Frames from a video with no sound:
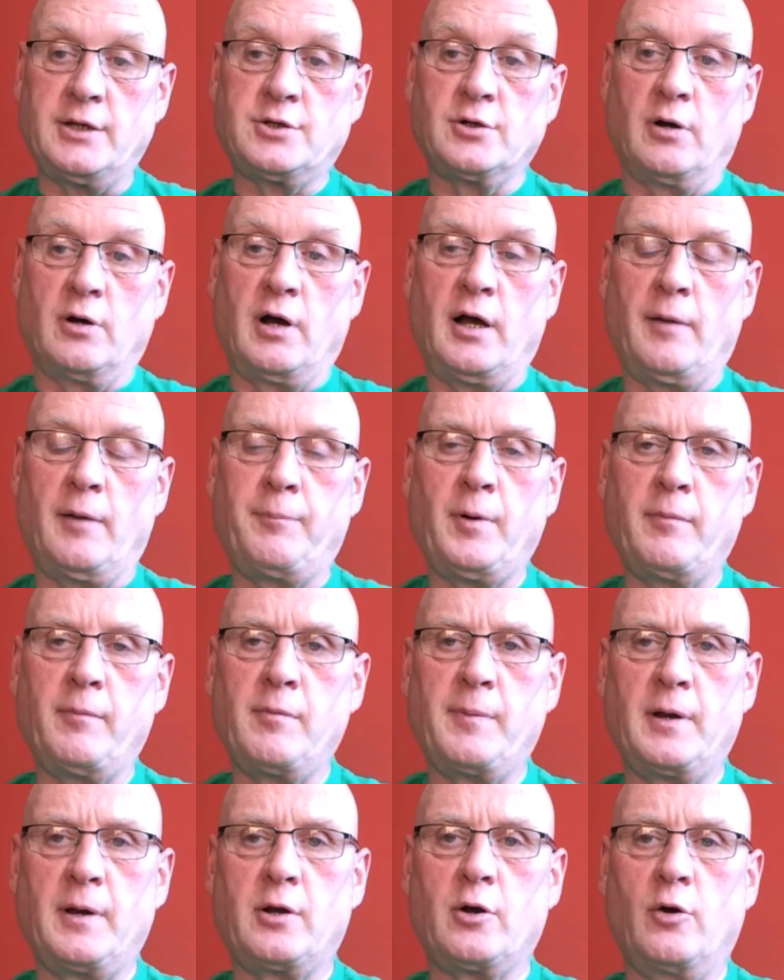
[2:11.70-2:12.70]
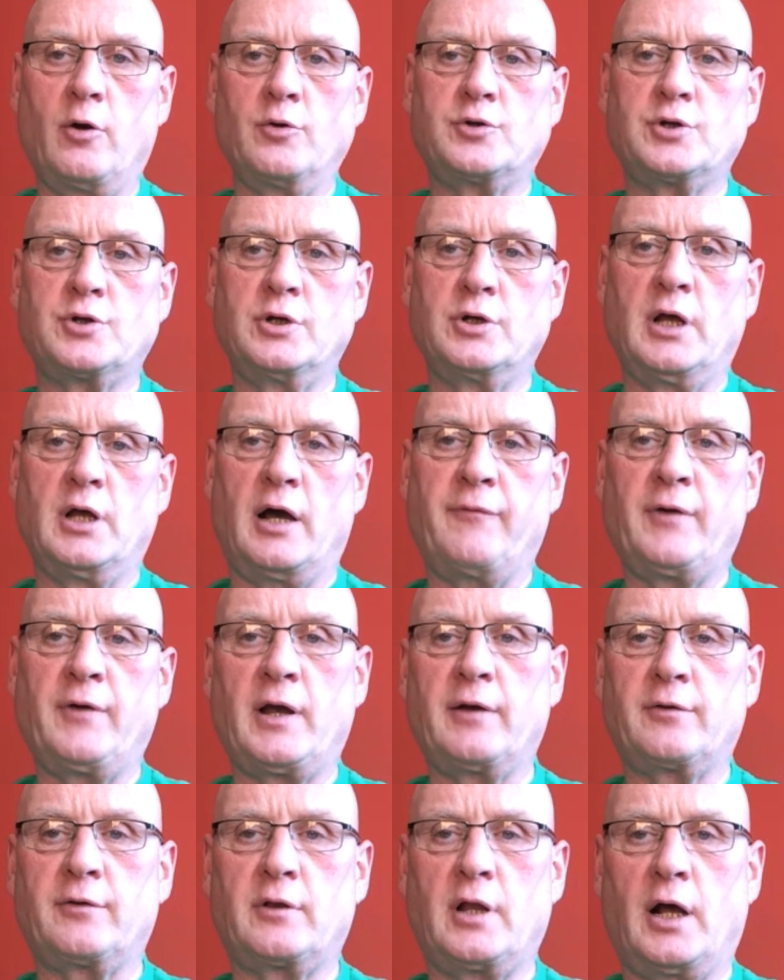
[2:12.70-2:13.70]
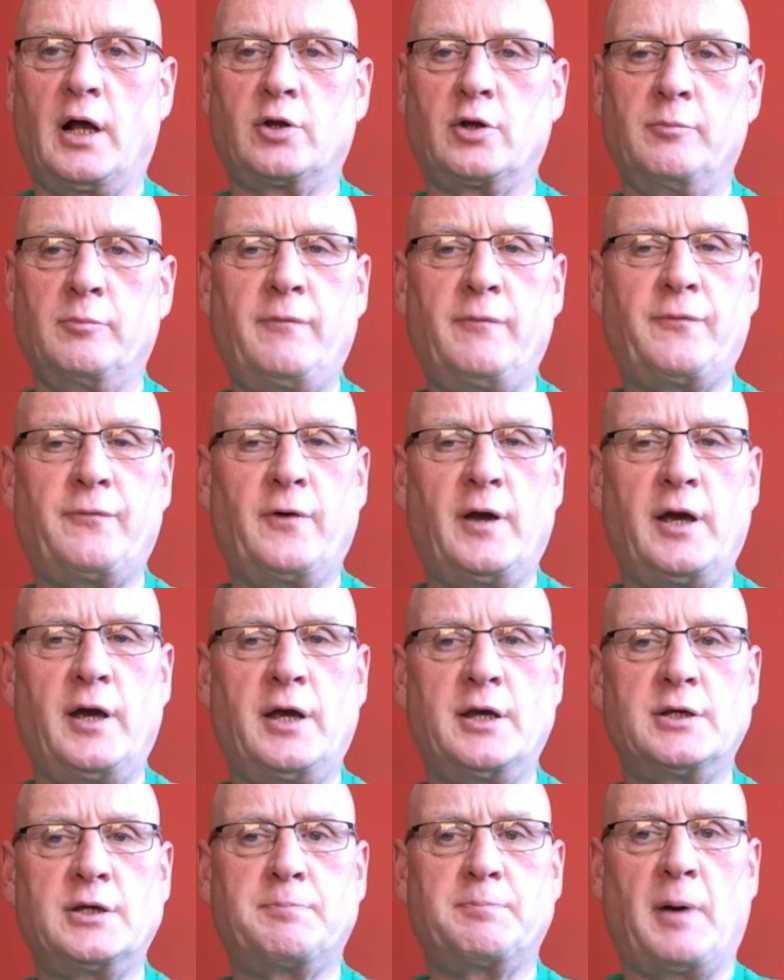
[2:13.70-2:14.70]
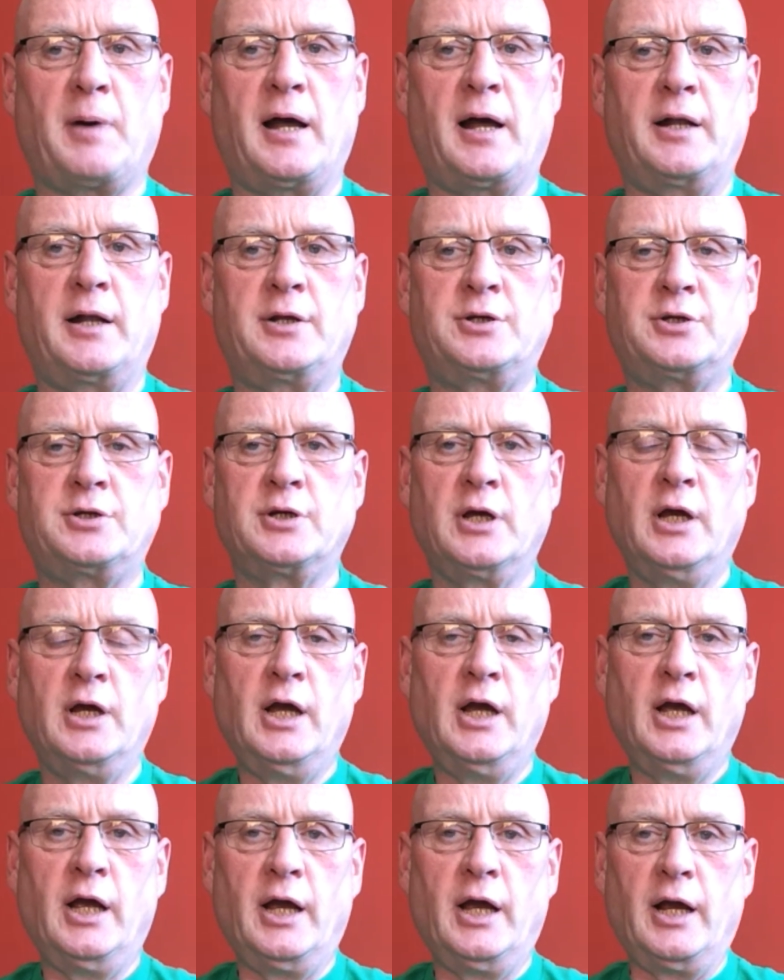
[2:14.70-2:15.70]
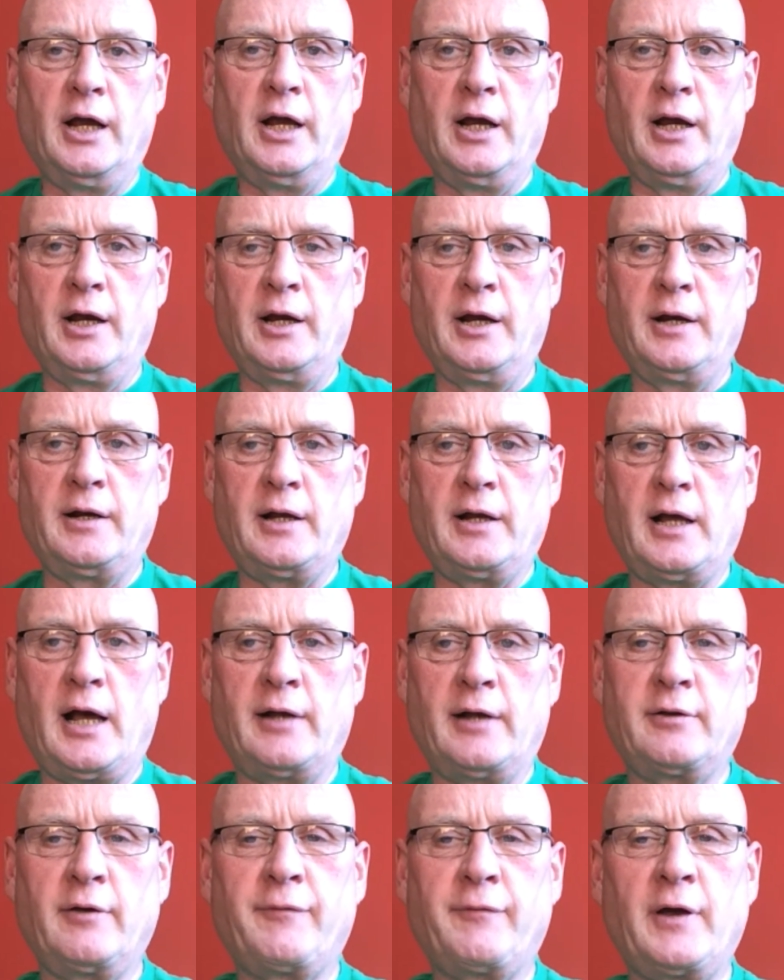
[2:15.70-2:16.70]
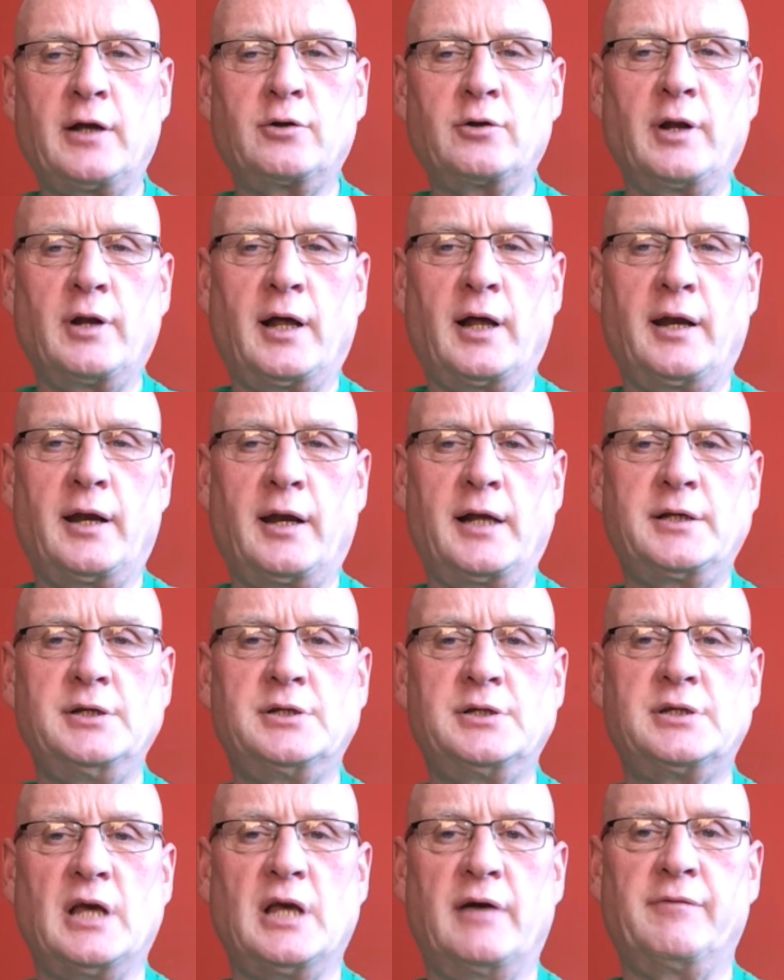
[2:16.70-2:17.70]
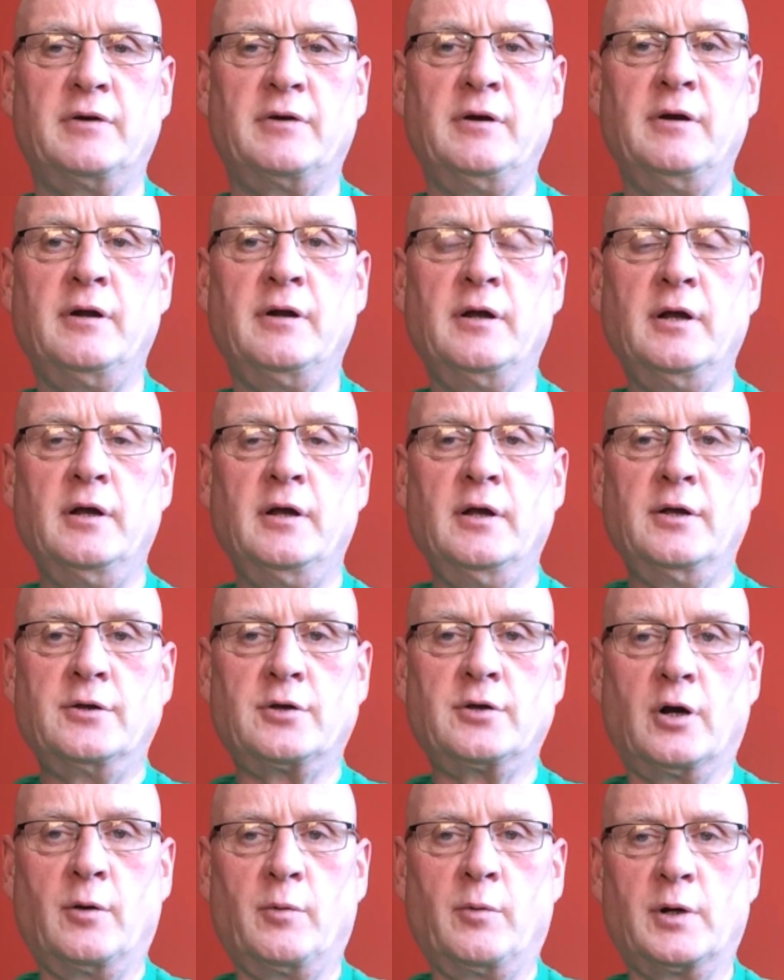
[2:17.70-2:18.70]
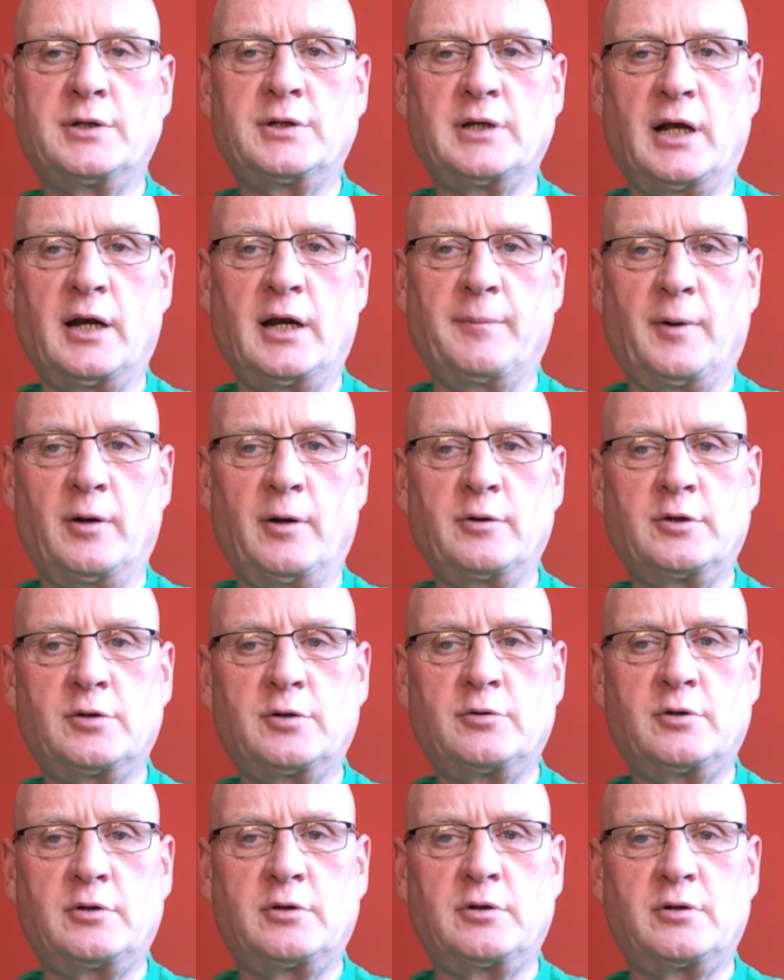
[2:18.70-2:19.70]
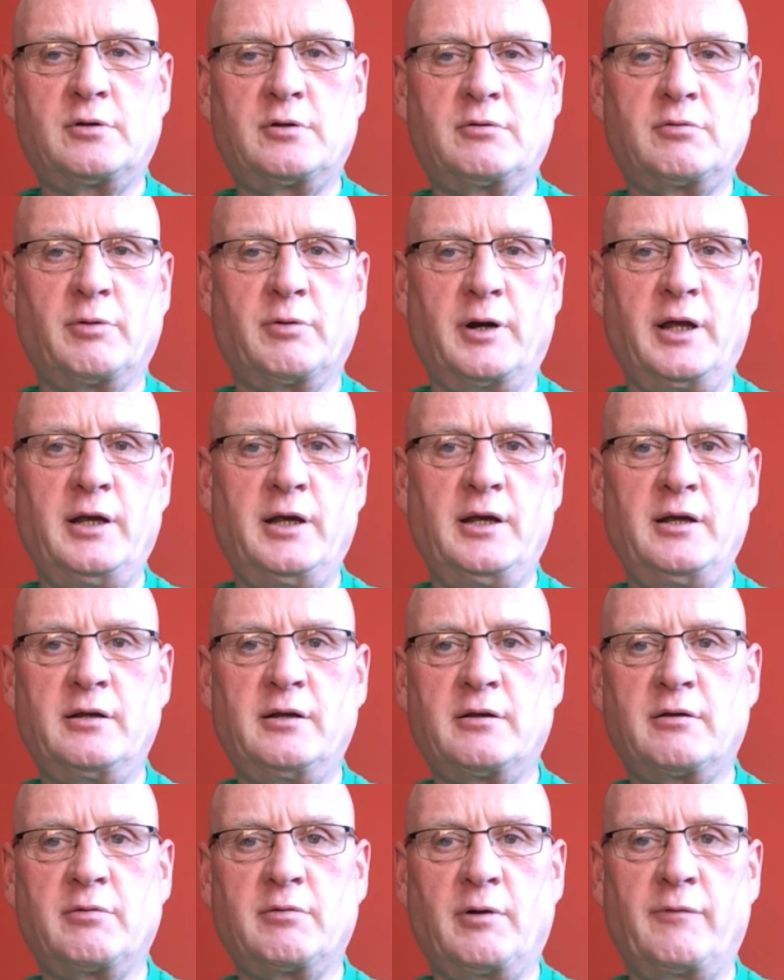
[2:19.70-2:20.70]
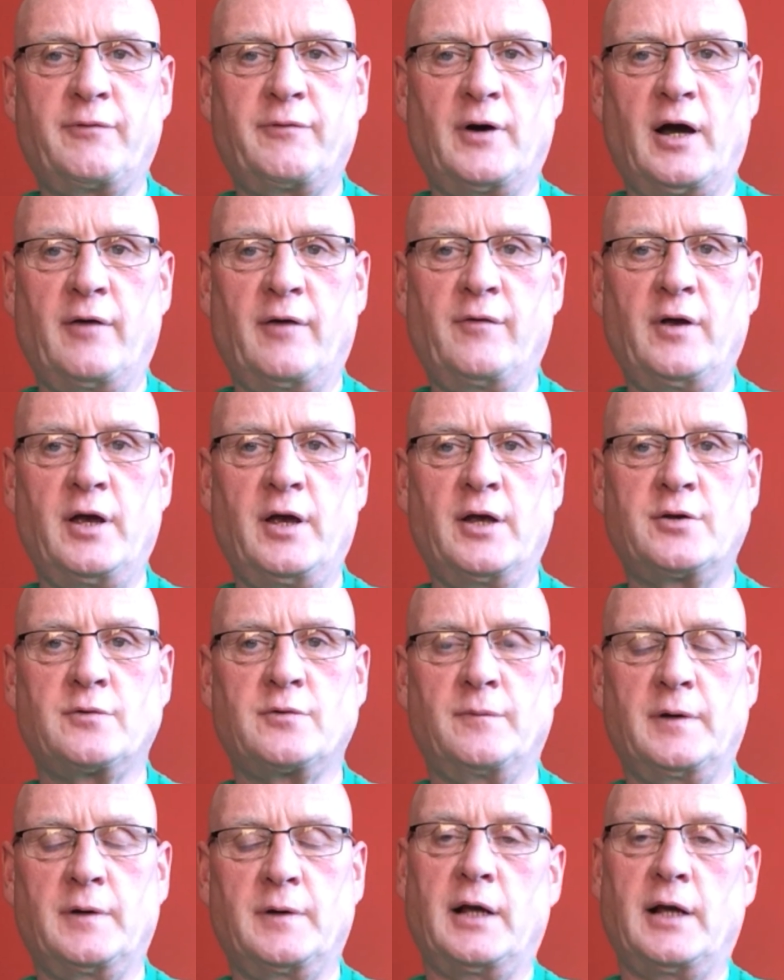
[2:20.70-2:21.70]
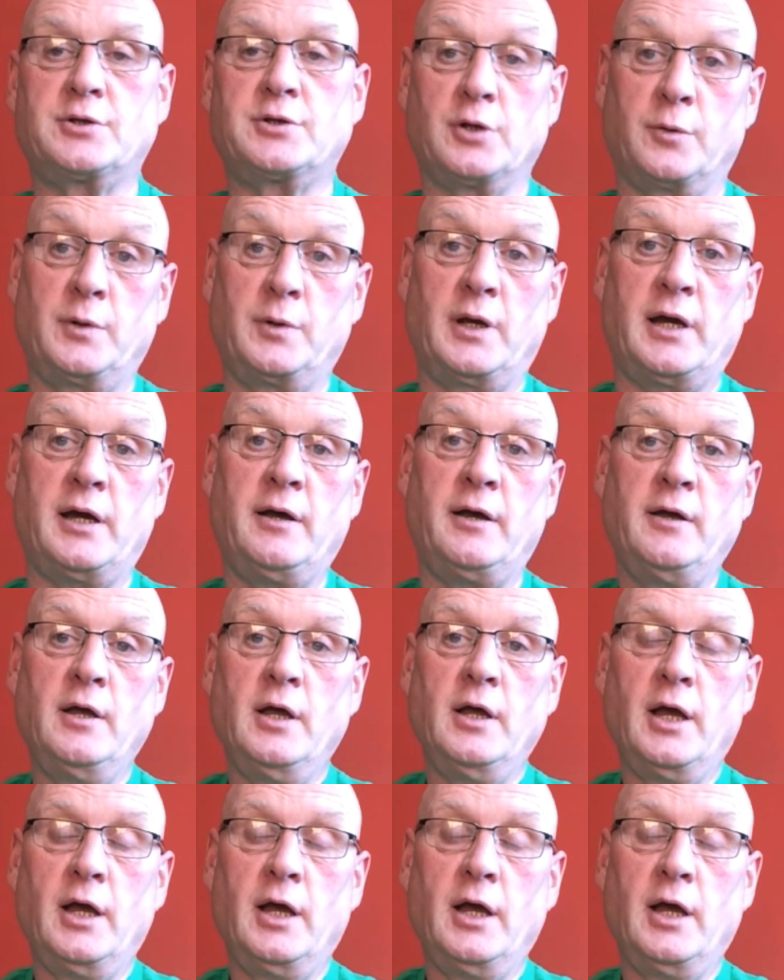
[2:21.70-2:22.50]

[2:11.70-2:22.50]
So I've probably been coaching, I think I'd done my first badge, I think I'd done that in 97. So what's that, about 20, 25 years from that? So yeah,